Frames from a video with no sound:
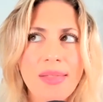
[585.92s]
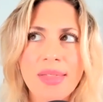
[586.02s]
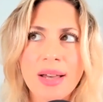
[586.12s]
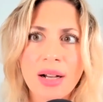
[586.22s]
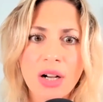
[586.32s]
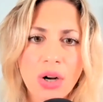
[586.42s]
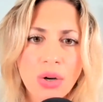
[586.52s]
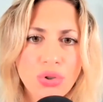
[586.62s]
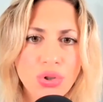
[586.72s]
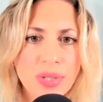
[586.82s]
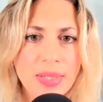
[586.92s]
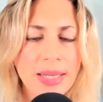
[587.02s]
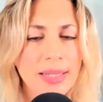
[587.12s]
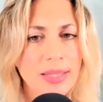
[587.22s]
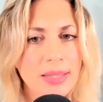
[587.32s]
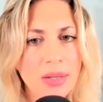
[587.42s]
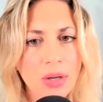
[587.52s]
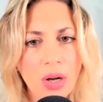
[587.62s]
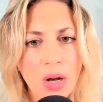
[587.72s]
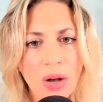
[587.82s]
the consciousness
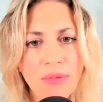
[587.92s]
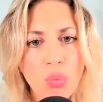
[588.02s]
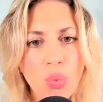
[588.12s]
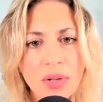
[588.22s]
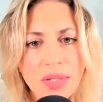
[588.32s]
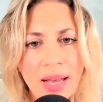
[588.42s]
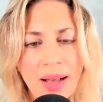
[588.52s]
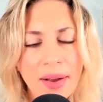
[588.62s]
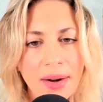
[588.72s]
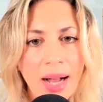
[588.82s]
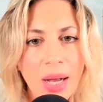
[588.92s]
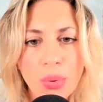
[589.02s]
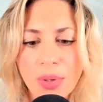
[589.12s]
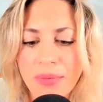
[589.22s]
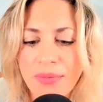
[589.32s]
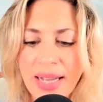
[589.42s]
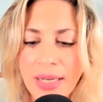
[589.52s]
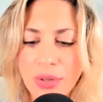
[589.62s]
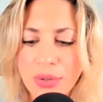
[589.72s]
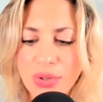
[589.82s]
of what are our
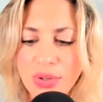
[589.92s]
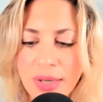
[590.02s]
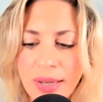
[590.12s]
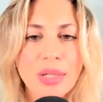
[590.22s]
values.